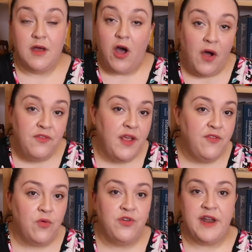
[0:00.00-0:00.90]
After his
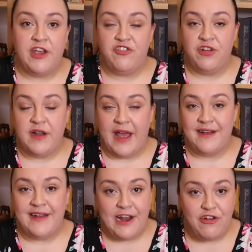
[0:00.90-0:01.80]
ordination
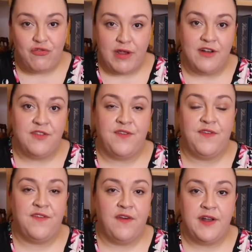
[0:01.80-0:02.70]
and entry into the
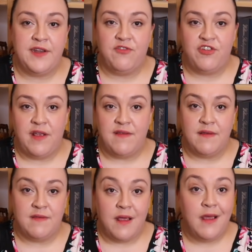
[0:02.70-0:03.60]
Society of
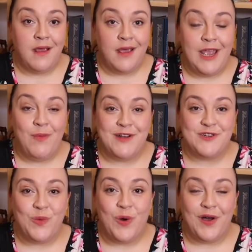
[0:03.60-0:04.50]
Jesus, he went
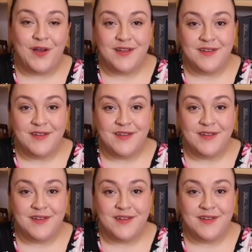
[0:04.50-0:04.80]
to work